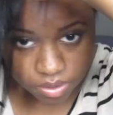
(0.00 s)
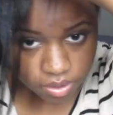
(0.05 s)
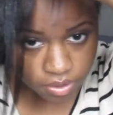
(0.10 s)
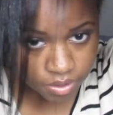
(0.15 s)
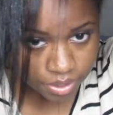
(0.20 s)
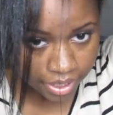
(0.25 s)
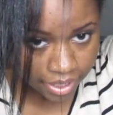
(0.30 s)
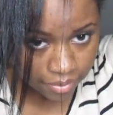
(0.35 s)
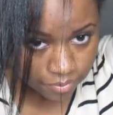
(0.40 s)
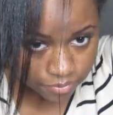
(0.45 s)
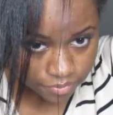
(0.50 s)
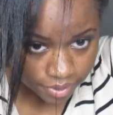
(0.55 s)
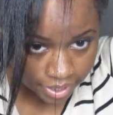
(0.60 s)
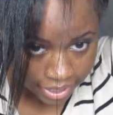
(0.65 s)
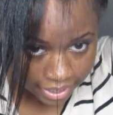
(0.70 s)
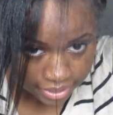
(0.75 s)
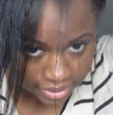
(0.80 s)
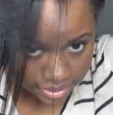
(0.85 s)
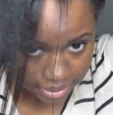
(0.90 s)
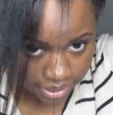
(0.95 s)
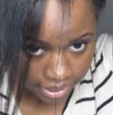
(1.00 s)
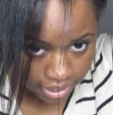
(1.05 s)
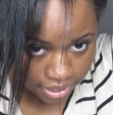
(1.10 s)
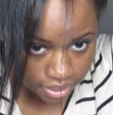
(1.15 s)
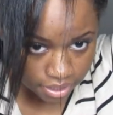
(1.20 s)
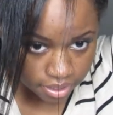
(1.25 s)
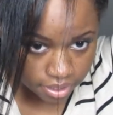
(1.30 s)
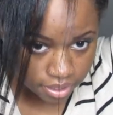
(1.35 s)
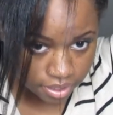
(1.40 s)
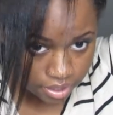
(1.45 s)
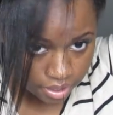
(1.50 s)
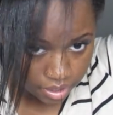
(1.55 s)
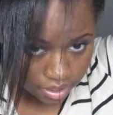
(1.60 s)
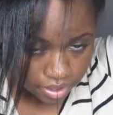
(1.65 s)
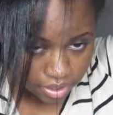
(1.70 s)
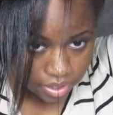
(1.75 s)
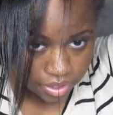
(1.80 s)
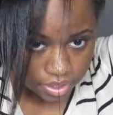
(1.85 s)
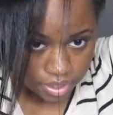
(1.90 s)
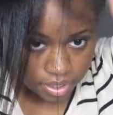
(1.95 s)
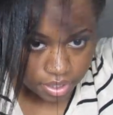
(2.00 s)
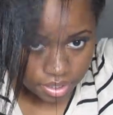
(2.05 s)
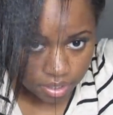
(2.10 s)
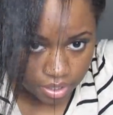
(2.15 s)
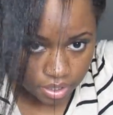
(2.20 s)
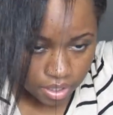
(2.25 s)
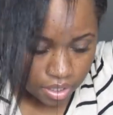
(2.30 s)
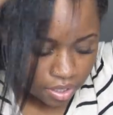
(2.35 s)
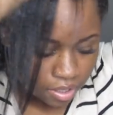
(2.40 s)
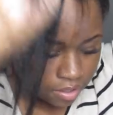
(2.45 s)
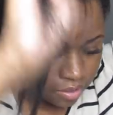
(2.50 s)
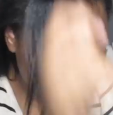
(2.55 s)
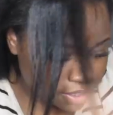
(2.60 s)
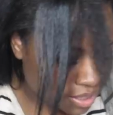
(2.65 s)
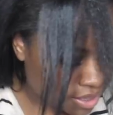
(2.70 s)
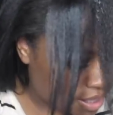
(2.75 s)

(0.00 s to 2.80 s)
Okay, I'm finally on the